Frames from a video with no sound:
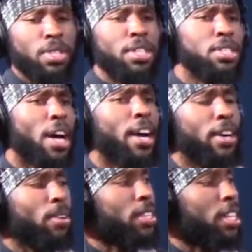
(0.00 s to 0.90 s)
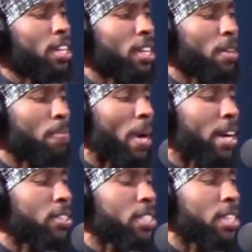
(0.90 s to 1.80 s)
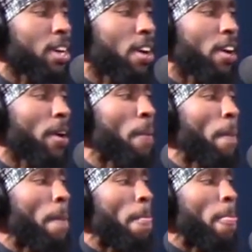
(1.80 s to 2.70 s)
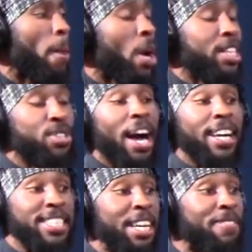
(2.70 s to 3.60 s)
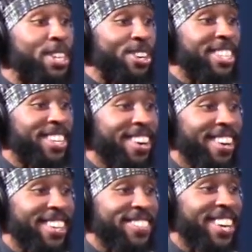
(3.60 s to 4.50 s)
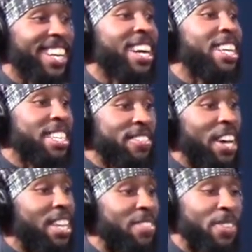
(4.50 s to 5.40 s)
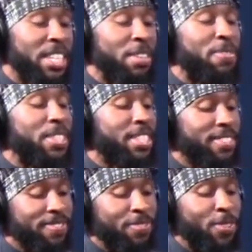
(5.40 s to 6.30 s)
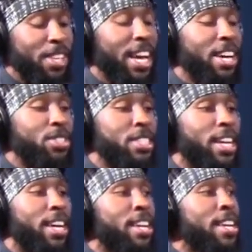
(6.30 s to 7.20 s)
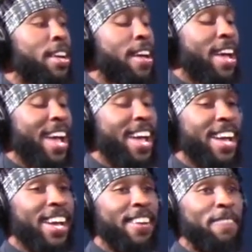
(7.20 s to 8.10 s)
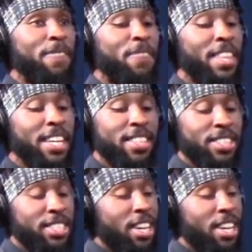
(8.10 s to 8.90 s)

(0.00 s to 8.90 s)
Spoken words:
So I go to the car. Or I attempt to go to the car. Right? We leave from where the house is at, and there was